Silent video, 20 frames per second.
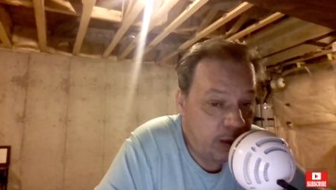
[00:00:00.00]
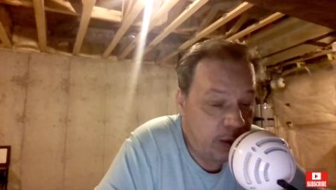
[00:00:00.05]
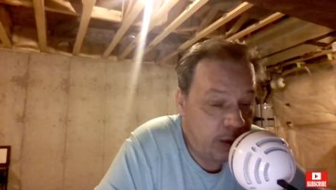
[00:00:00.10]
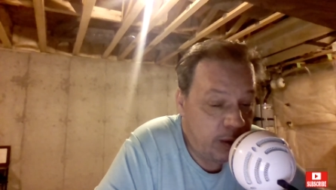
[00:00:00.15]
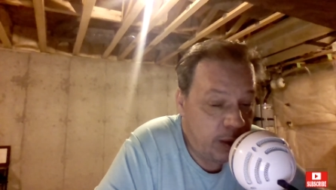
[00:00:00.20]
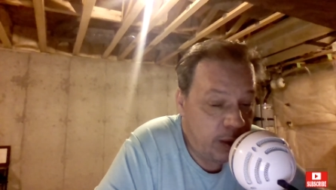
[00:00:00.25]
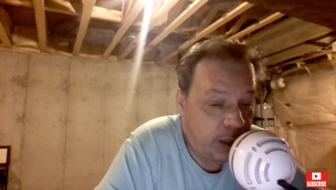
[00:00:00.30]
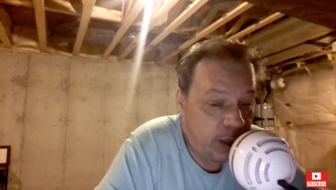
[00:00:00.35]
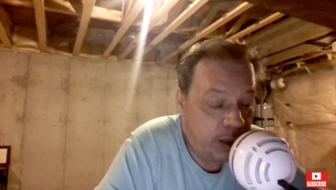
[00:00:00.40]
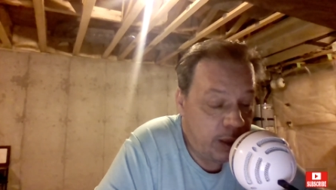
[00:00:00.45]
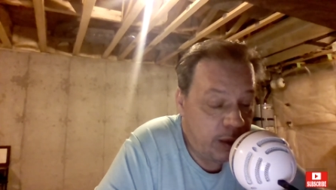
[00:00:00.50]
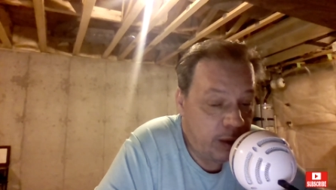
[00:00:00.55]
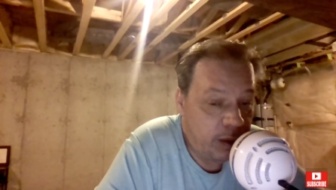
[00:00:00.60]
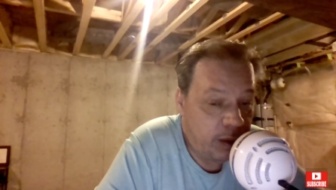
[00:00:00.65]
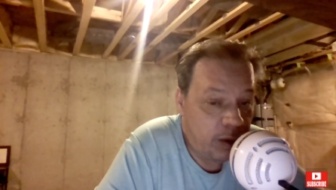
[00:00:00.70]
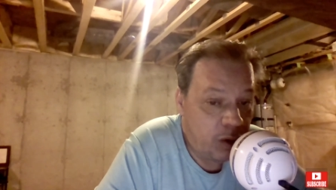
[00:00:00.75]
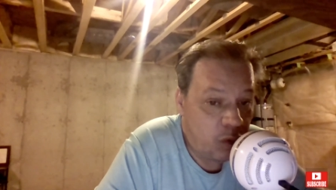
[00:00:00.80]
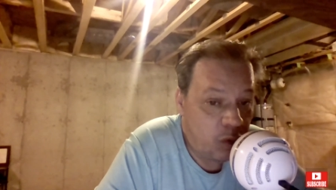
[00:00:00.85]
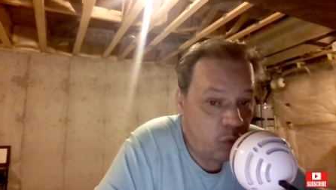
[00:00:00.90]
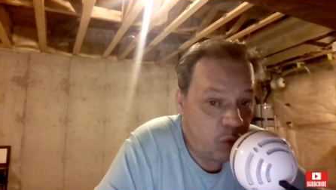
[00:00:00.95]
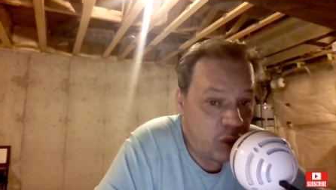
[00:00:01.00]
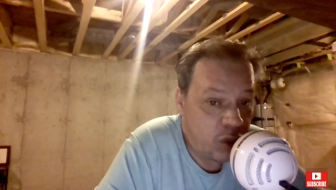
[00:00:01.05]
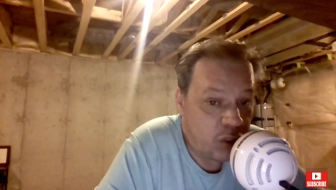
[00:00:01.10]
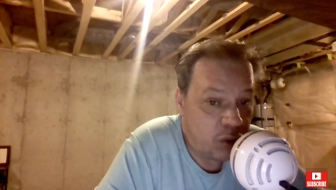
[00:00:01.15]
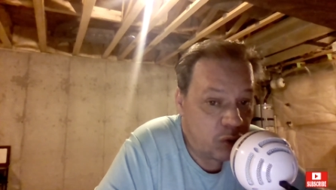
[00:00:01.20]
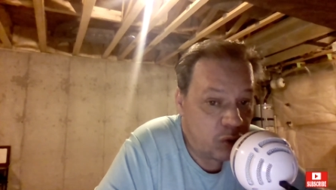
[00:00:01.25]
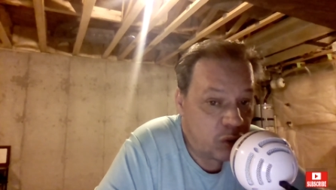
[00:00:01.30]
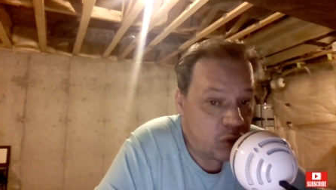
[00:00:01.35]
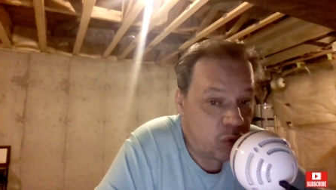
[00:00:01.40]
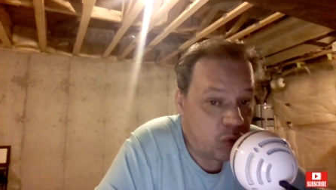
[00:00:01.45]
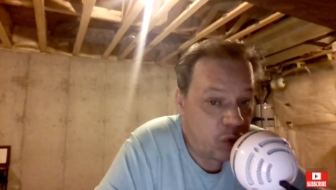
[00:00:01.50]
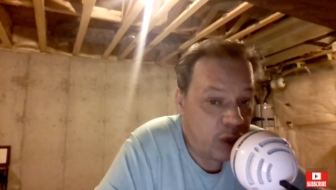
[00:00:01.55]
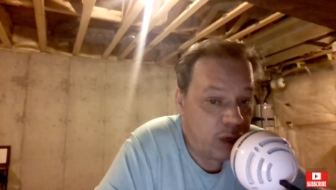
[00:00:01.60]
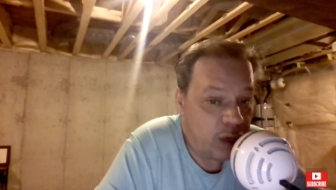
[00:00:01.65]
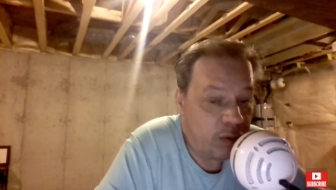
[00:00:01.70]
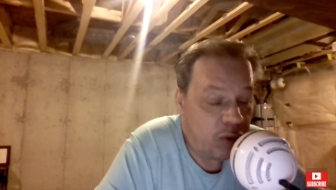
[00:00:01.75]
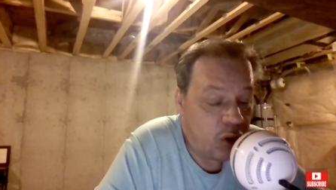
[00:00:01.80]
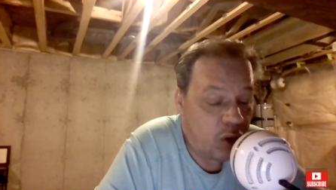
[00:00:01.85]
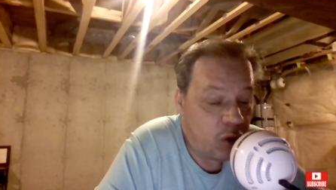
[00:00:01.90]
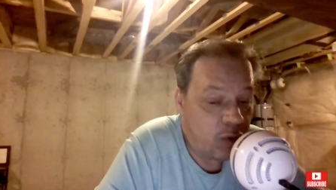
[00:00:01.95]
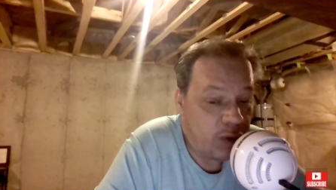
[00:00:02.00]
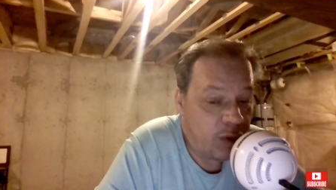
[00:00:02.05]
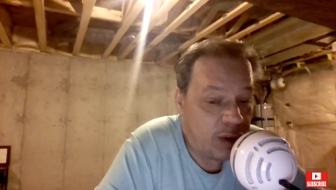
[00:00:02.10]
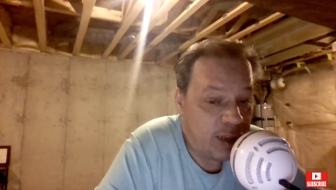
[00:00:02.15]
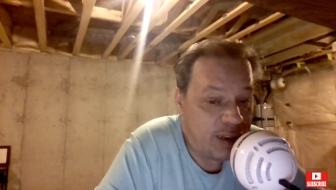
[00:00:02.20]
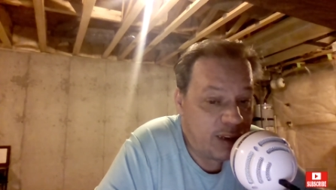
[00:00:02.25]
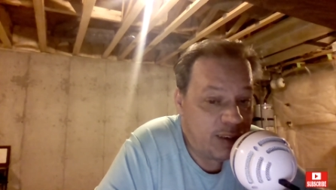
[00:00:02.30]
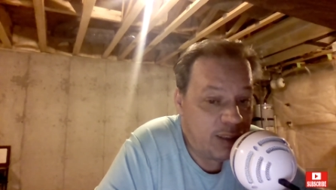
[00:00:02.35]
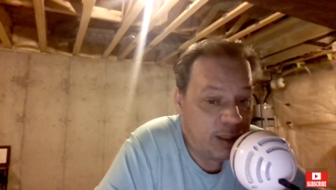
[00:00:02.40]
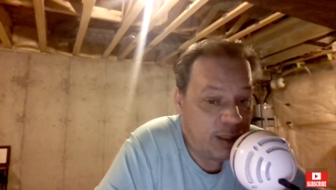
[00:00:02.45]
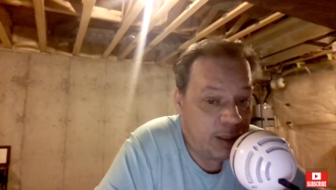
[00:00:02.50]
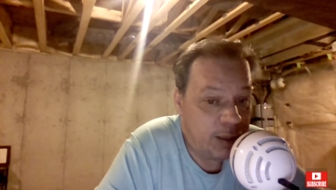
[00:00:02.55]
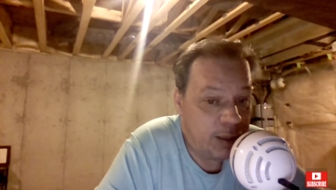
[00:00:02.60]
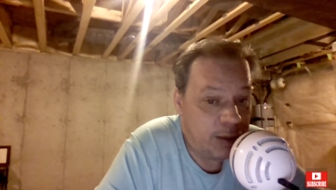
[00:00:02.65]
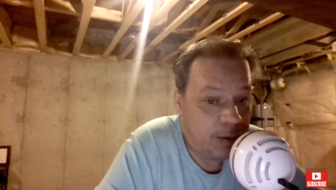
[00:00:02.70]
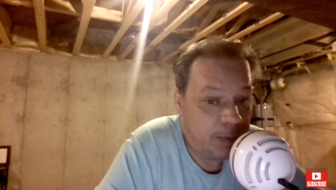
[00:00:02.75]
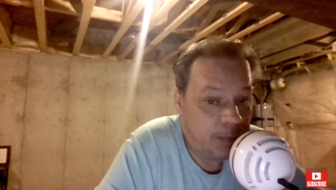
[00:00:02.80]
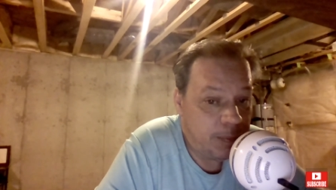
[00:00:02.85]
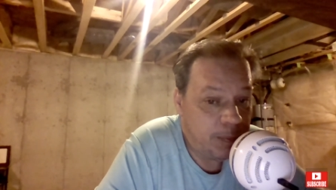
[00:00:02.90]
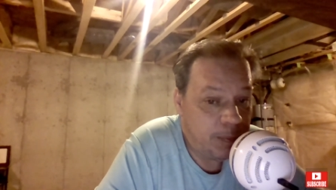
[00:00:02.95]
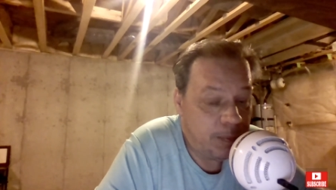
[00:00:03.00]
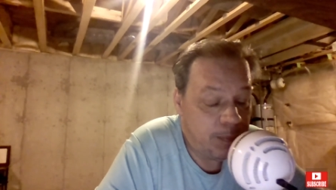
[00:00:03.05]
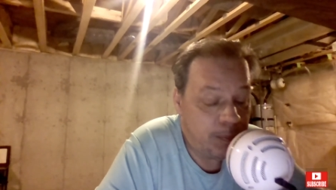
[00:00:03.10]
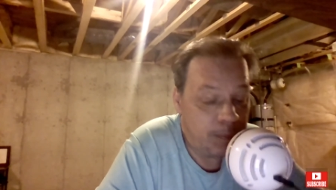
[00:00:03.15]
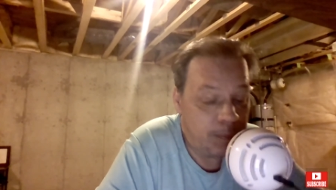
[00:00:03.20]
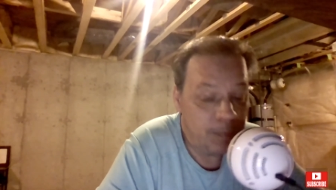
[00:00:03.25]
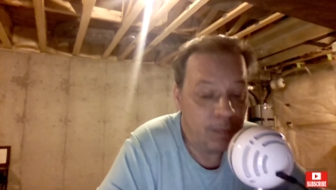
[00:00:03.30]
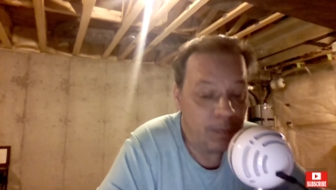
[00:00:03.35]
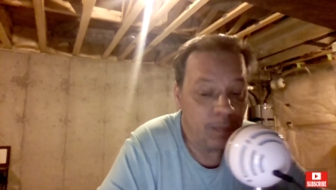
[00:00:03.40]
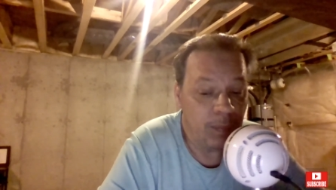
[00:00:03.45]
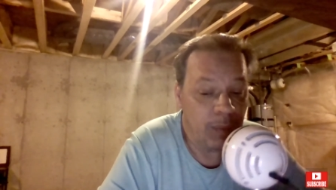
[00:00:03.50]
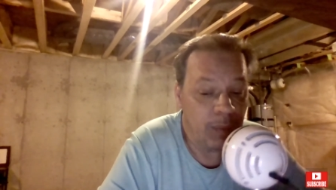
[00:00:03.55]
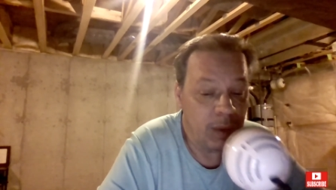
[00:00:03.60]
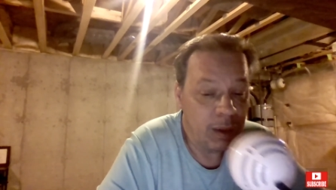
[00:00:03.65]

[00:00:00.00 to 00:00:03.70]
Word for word: than the original strain of COVID 19.